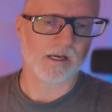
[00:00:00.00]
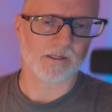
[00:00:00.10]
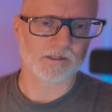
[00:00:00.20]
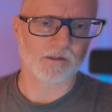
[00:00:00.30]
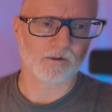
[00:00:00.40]

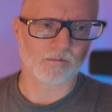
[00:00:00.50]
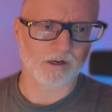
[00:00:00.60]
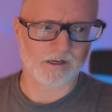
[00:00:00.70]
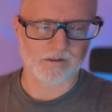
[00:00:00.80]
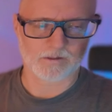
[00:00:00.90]
sit with
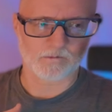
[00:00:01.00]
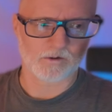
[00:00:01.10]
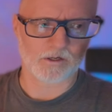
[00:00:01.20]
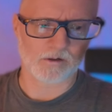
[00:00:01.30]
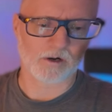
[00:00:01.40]
my sit
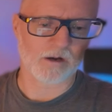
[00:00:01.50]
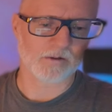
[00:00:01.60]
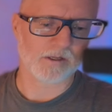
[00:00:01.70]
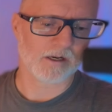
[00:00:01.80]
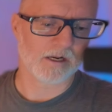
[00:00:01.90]
very
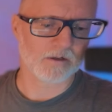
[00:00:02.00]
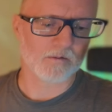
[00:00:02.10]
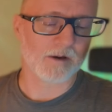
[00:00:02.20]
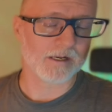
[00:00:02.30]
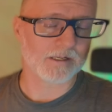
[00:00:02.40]
grounded, and I do
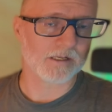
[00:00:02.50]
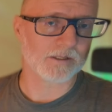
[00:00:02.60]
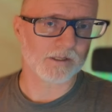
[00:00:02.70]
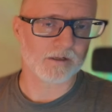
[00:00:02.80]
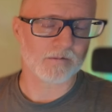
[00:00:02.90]

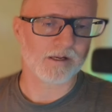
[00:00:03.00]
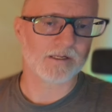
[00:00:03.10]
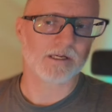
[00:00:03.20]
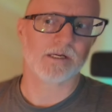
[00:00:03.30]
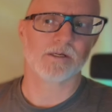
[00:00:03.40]
meditation. I do
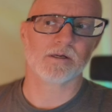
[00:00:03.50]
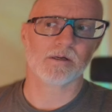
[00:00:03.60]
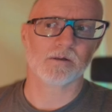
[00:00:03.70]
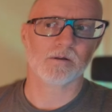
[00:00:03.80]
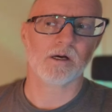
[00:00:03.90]
meditation. I
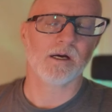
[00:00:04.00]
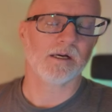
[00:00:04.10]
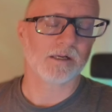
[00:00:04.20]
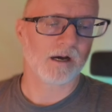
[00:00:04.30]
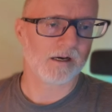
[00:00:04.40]
do
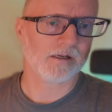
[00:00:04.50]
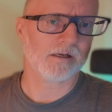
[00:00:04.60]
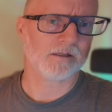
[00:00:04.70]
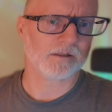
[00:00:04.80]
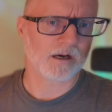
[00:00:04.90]

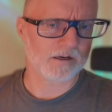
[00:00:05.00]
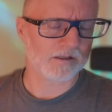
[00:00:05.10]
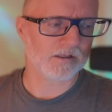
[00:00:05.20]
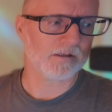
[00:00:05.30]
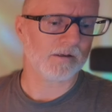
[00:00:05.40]
dhyana and
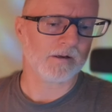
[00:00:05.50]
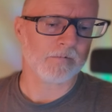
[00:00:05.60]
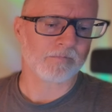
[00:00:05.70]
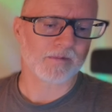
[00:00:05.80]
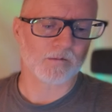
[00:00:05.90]
dharana
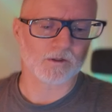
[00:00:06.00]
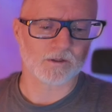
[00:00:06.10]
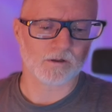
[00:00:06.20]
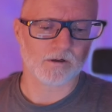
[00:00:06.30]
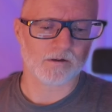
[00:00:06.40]
which
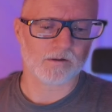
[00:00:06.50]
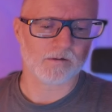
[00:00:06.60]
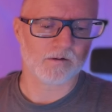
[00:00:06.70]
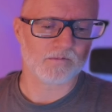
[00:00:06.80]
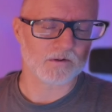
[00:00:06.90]
are
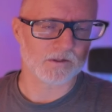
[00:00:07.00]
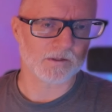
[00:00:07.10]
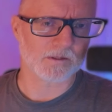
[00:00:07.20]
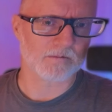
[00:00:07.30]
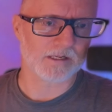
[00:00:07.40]

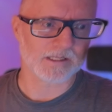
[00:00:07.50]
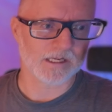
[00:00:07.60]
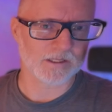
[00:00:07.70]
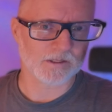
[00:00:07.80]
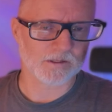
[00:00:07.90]
focused
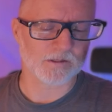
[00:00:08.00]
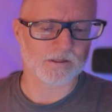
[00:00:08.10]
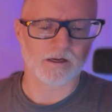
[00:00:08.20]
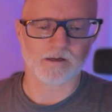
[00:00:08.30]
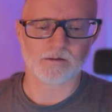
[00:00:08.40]
meditations.
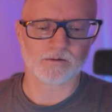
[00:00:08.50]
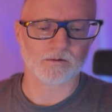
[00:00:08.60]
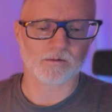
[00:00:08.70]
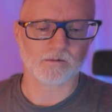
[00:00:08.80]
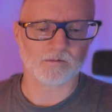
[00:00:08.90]
I'll
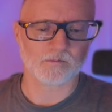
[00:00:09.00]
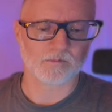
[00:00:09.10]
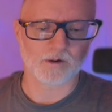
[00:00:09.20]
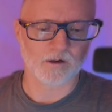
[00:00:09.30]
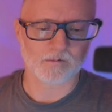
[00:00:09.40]
do
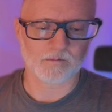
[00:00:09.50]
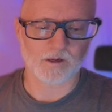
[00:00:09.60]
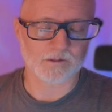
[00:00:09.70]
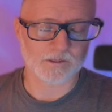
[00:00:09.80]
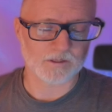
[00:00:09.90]
I'll
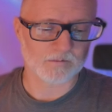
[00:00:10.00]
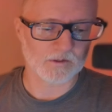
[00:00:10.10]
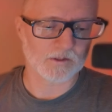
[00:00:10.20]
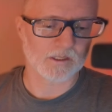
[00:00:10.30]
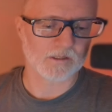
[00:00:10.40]
I'll listen to
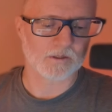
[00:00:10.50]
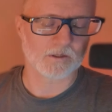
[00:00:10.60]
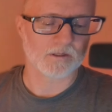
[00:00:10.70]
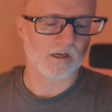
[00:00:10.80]
music and just